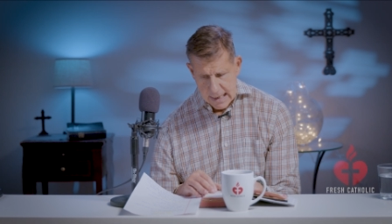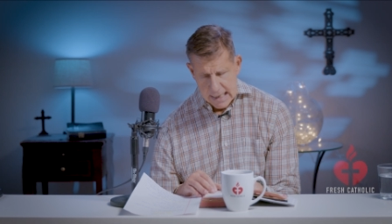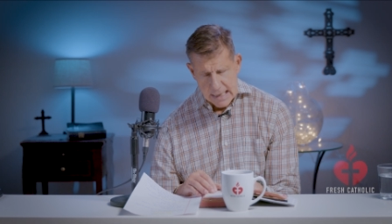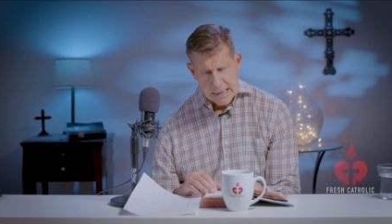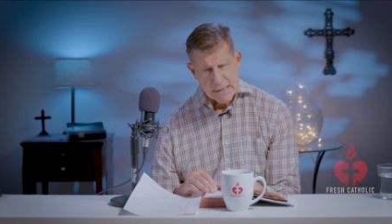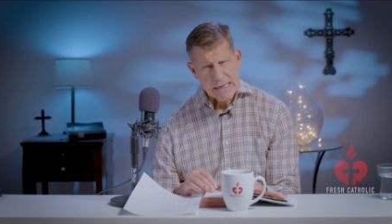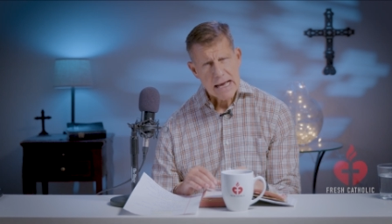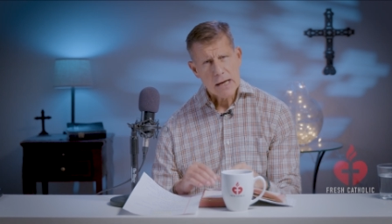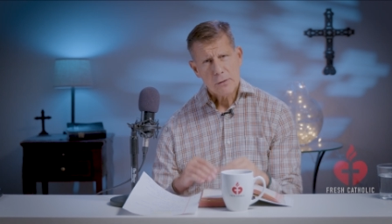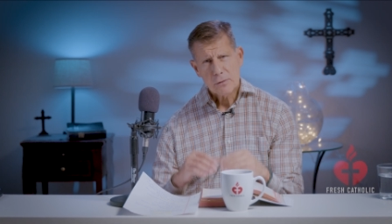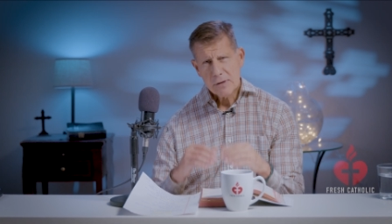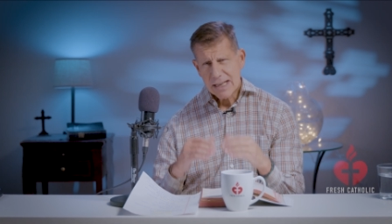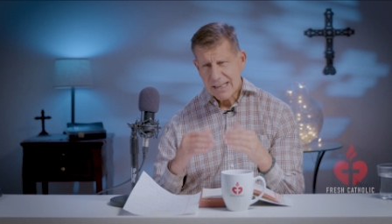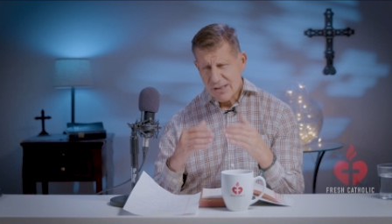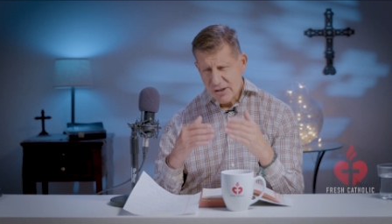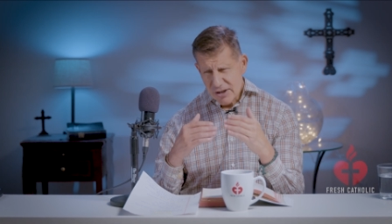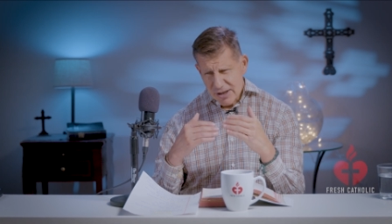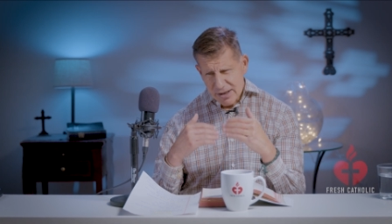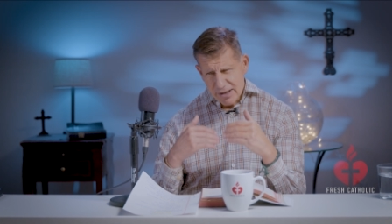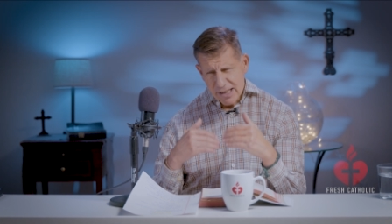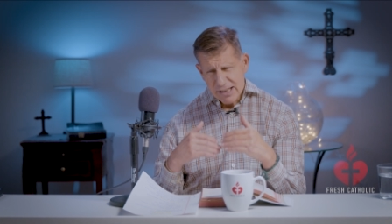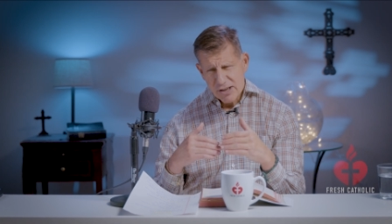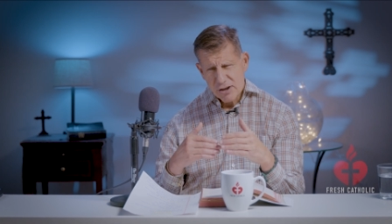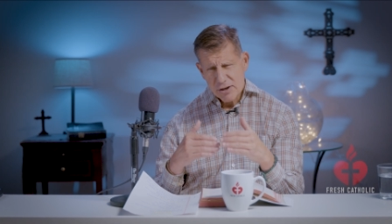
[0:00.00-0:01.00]
Now
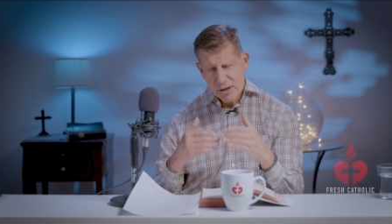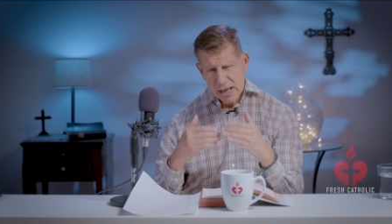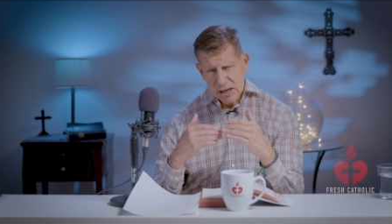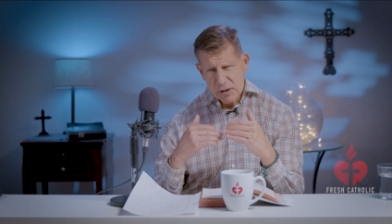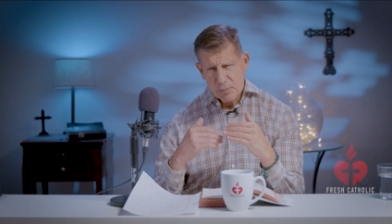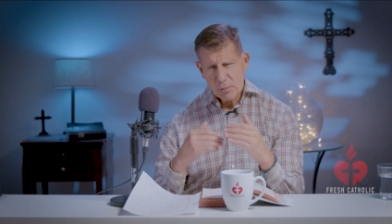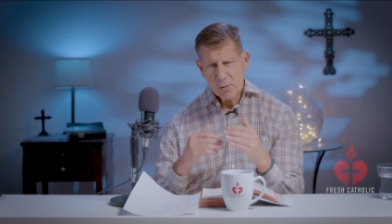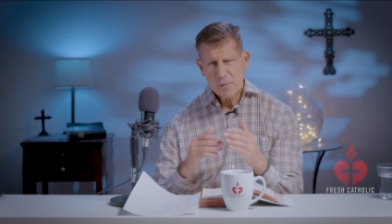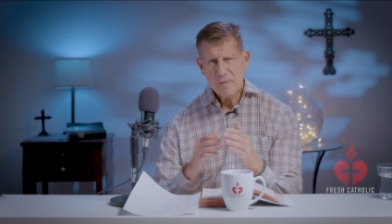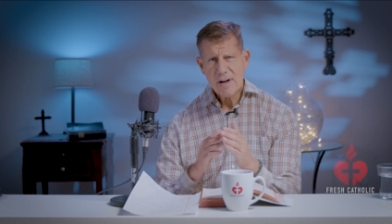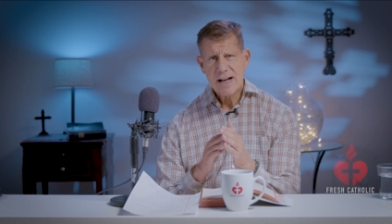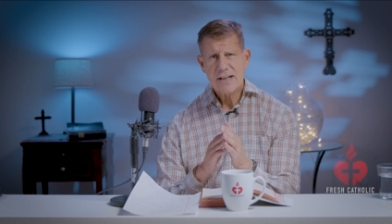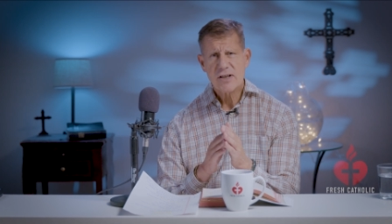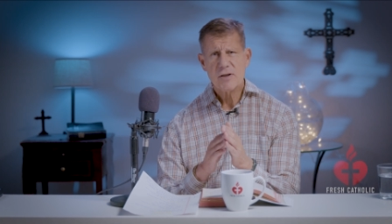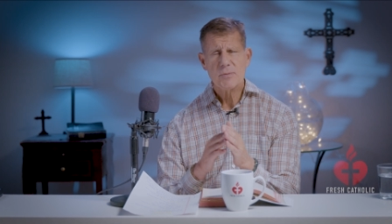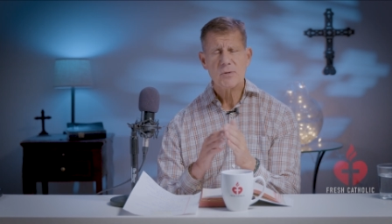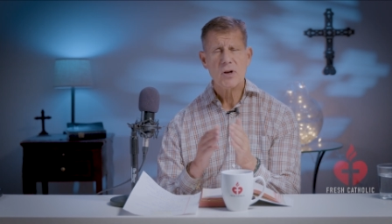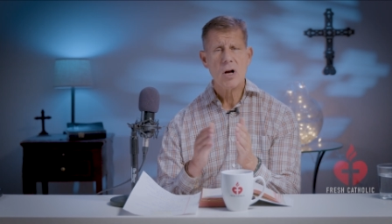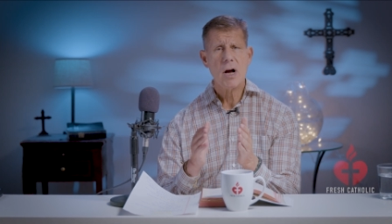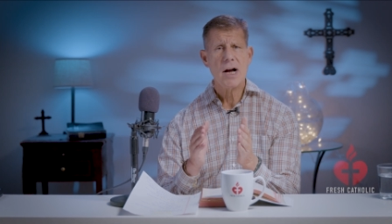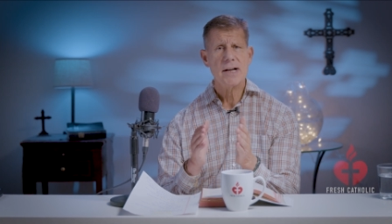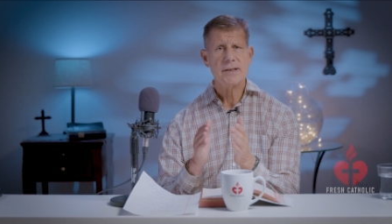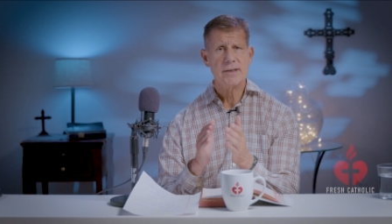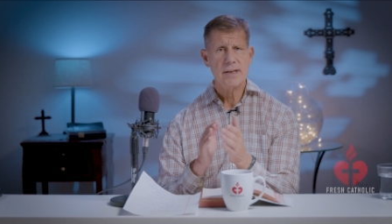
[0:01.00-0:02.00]
let's provide some
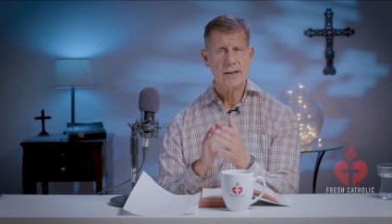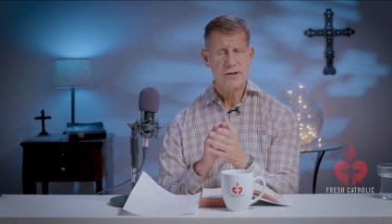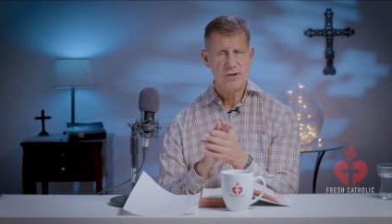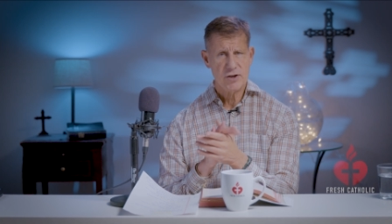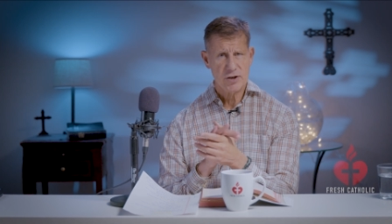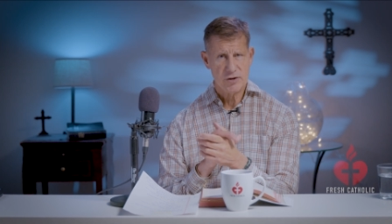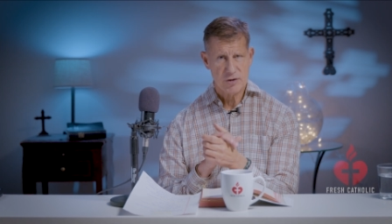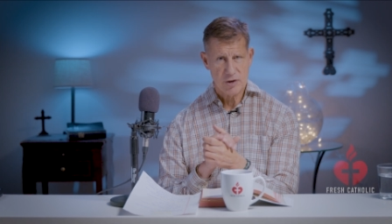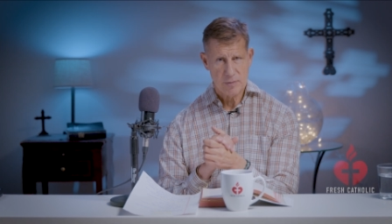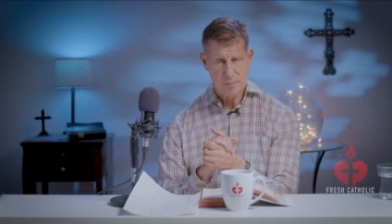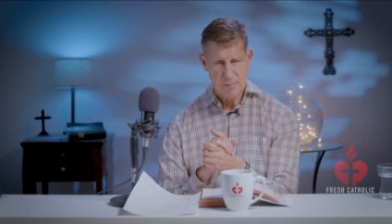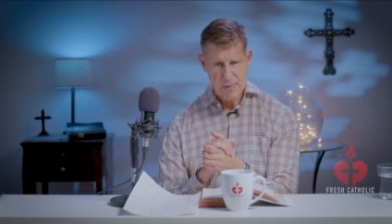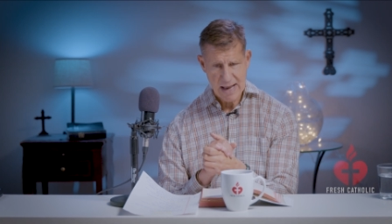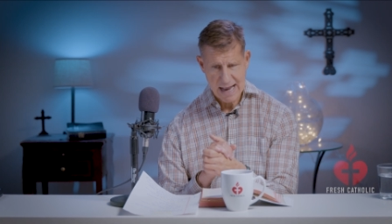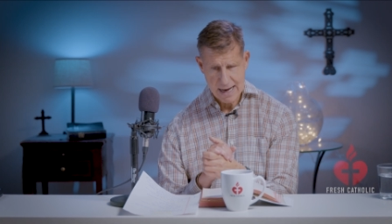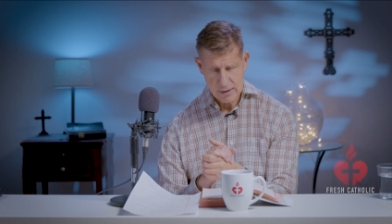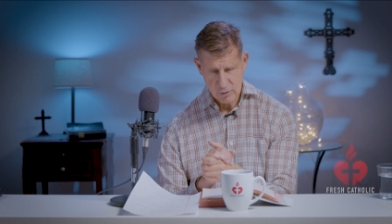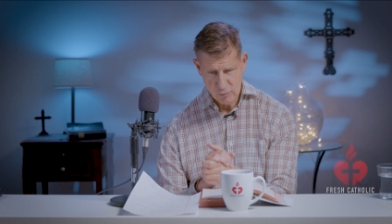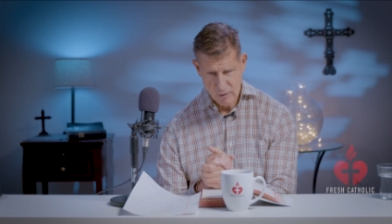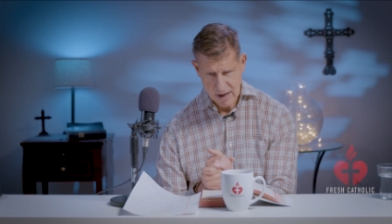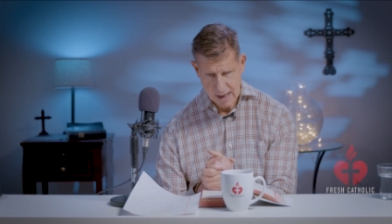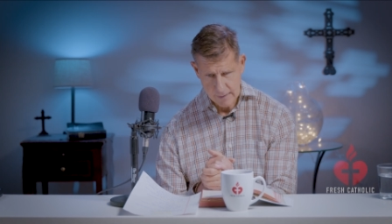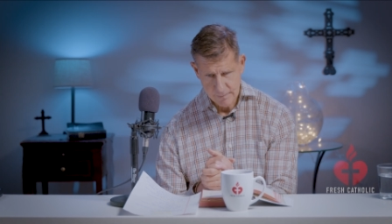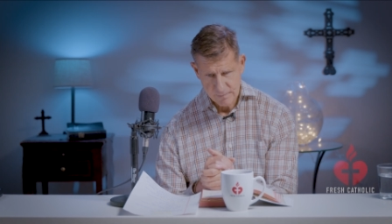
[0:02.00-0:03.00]
context and some
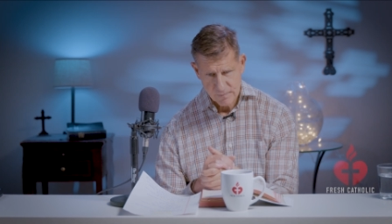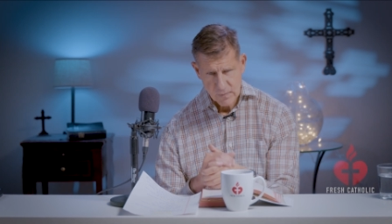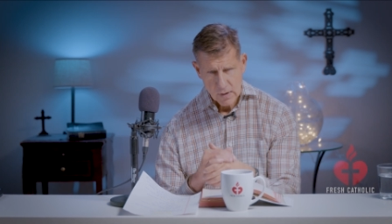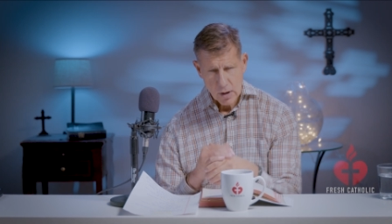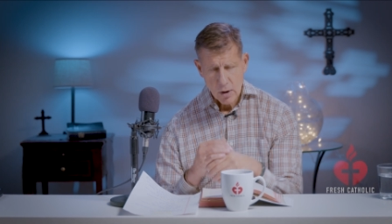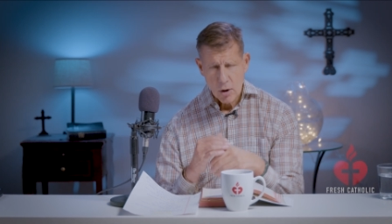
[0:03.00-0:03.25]
background.